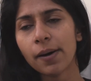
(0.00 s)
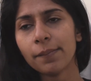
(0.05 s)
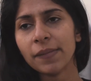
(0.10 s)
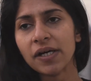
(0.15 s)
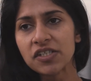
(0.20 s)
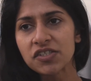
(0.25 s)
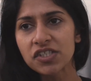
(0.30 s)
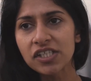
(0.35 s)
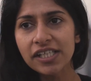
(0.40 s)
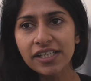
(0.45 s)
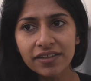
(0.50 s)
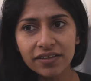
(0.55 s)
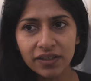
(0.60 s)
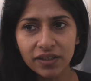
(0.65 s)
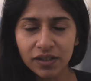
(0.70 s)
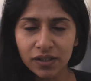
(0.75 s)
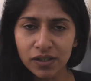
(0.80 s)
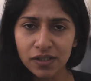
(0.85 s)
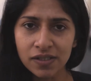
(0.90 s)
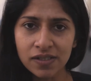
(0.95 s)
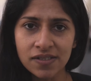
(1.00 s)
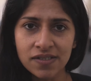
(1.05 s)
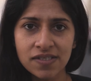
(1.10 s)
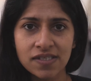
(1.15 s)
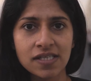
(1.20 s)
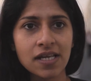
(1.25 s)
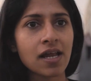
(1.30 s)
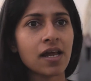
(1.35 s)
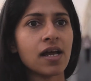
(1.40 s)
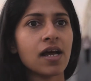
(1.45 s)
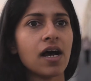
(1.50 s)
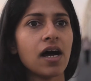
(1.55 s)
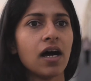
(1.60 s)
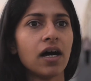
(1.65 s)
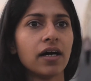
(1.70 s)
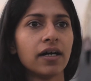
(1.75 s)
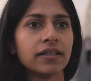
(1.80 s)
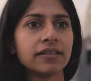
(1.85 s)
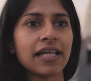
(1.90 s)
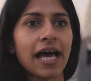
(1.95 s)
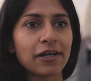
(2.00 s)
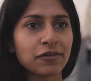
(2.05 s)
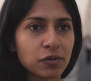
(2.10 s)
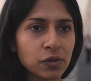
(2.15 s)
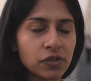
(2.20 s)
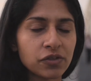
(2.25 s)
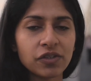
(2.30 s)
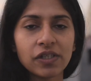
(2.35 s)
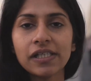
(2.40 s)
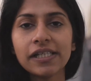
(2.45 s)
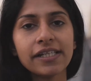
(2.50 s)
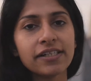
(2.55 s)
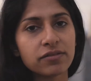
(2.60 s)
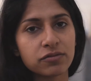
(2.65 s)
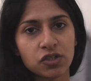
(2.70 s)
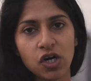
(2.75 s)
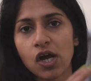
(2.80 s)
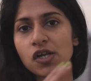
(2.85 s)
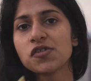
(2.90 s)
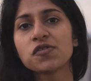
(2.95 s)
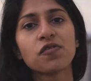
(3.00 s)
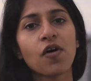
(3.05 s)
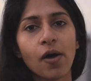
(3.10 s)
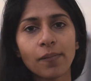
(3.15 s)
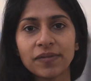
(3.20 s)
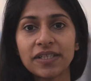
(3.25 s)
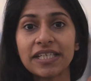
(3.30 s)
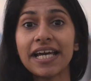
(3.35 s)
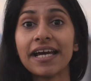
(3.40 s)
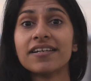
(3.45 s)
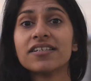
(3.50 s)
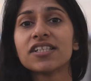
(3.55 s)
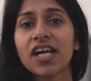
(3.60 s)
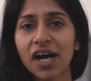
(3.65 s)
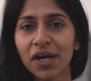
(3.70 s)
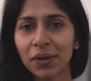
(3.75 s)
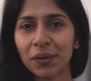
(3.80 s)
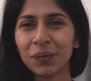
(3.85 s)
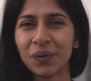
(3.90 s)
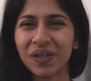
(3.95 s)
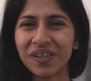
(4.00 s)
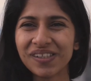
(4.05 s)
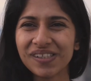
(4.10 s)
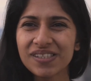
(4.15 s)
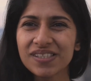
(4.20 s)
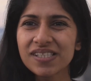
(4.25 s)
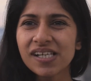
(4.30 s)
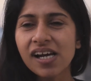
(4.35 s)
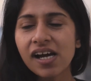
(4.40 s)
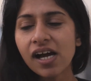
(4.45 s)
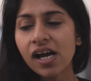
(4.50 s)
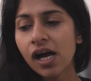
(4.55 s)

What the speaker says: materials that will really transform the entire world.